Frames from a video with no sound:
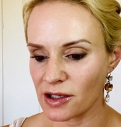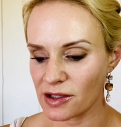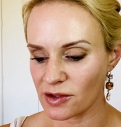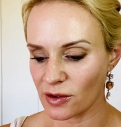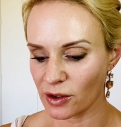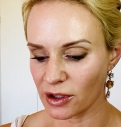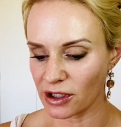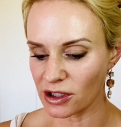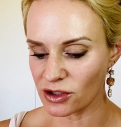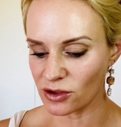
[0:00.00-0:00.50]
So
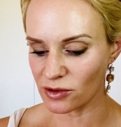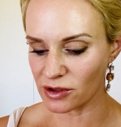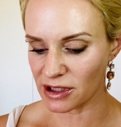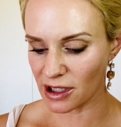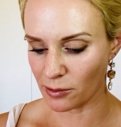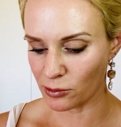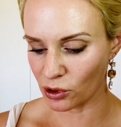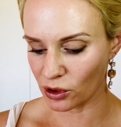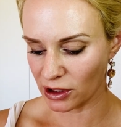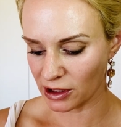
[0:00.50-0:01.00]
I'm going to do a
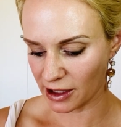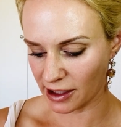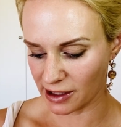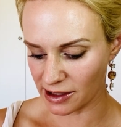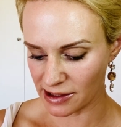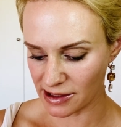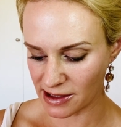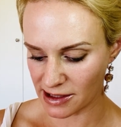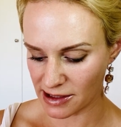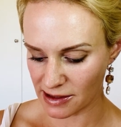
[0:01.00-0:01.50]
double
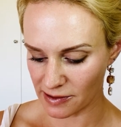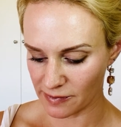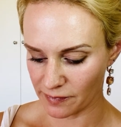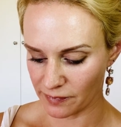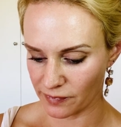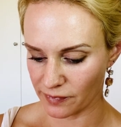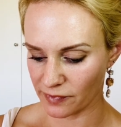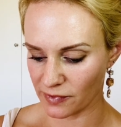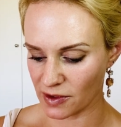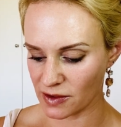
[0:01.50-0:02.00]
cleanse.
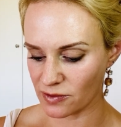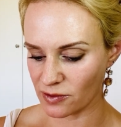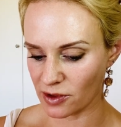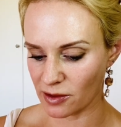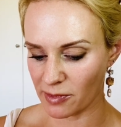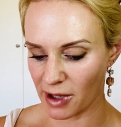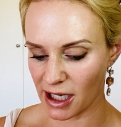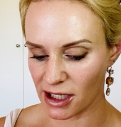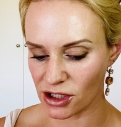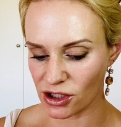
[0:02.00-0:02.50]
Just want
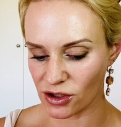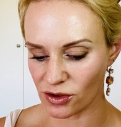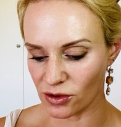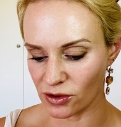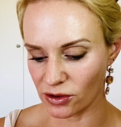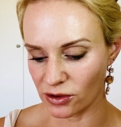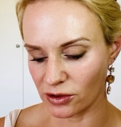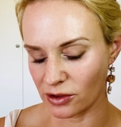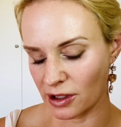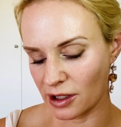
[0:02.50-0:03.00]
to make
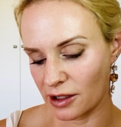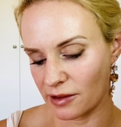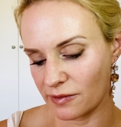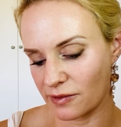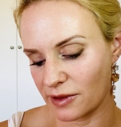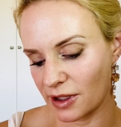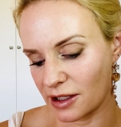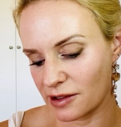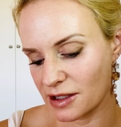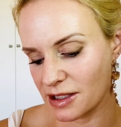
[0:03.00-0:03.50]
sure
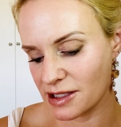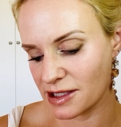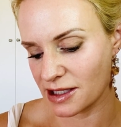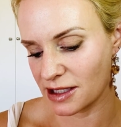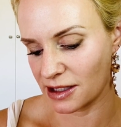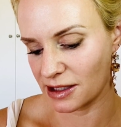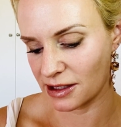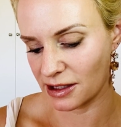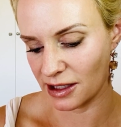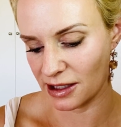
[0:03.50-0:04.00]
that the
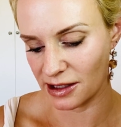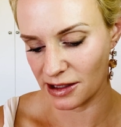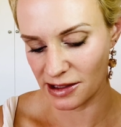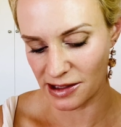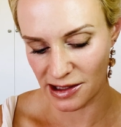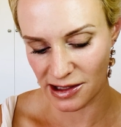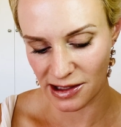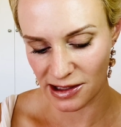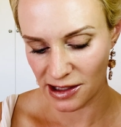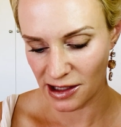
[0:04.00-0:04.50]
skin
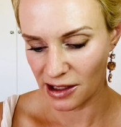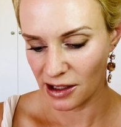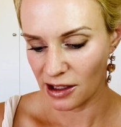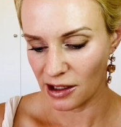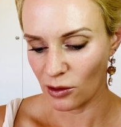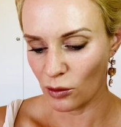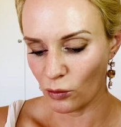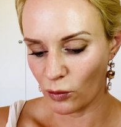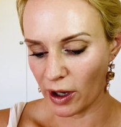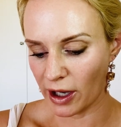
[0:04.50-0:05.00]
is
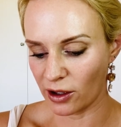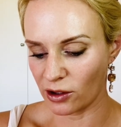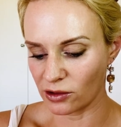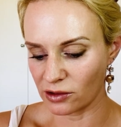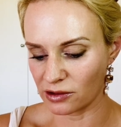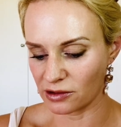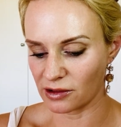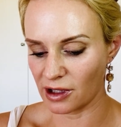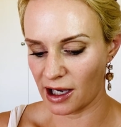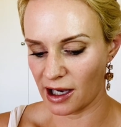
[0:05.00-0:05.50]

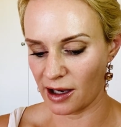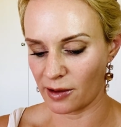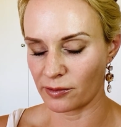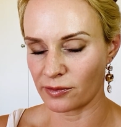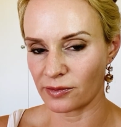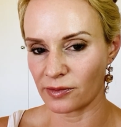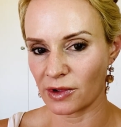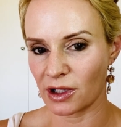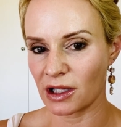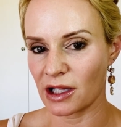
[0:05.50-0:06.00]

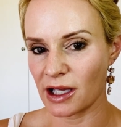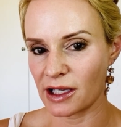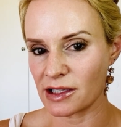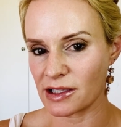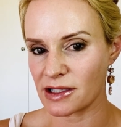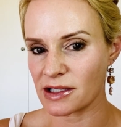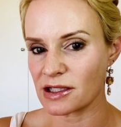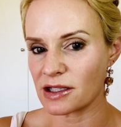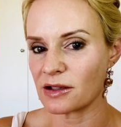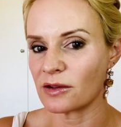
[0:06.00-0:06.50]
well
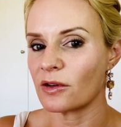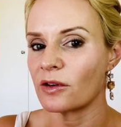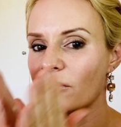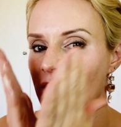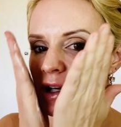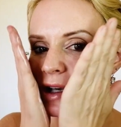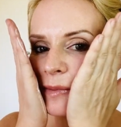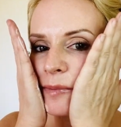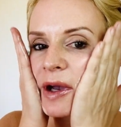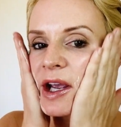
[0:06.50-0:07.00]
cleansed of
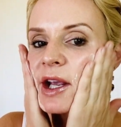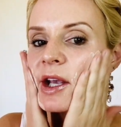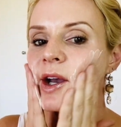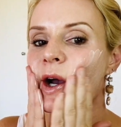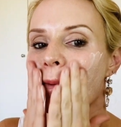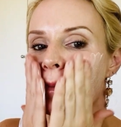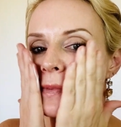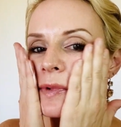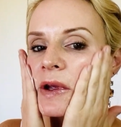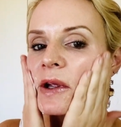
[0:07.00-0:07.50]
any
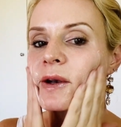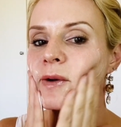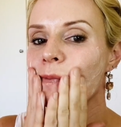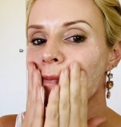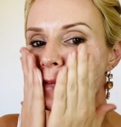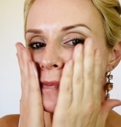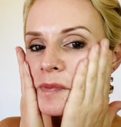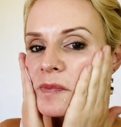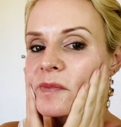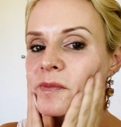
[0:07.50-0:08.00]
makeup
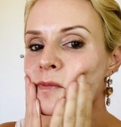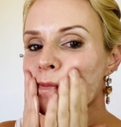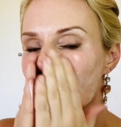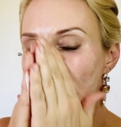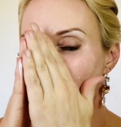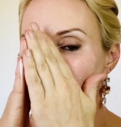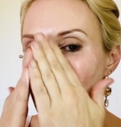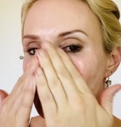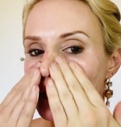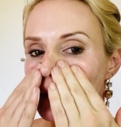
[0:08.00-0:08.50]
and
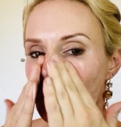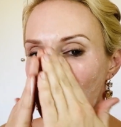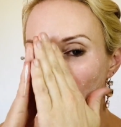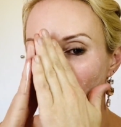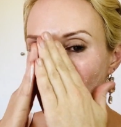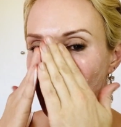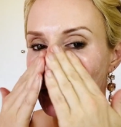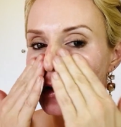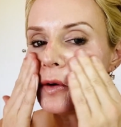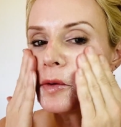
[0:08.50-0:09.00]

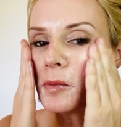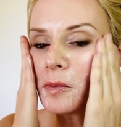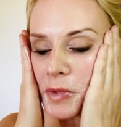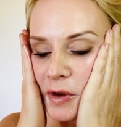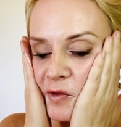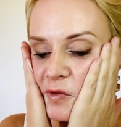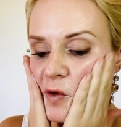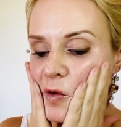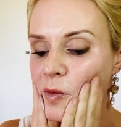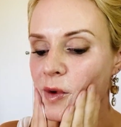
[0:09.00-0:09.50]
oil
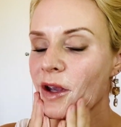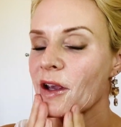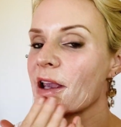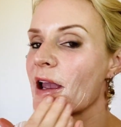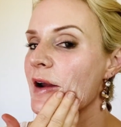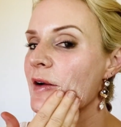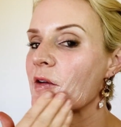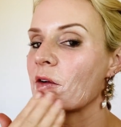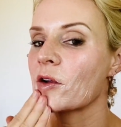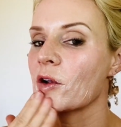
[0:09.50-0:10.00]
before we
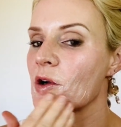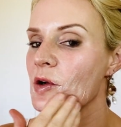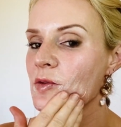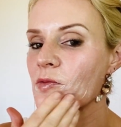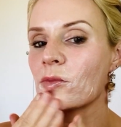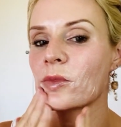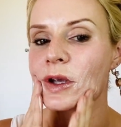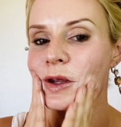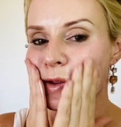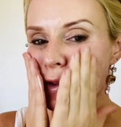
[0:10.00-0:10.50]
carry
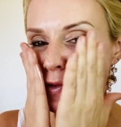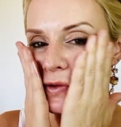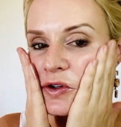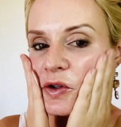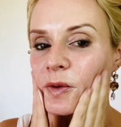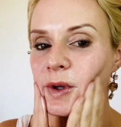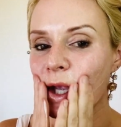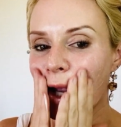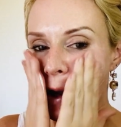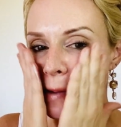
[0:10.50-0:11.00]
on with
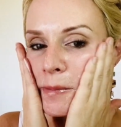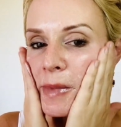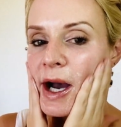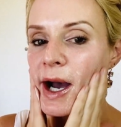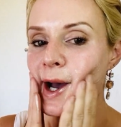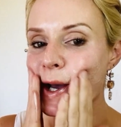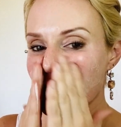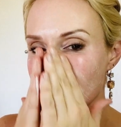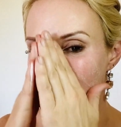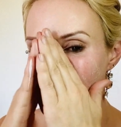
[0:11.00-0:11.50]
doing our
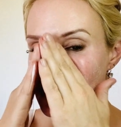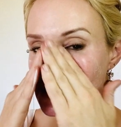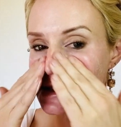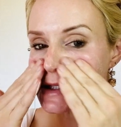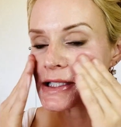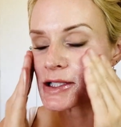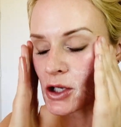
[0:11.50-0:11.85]
masks.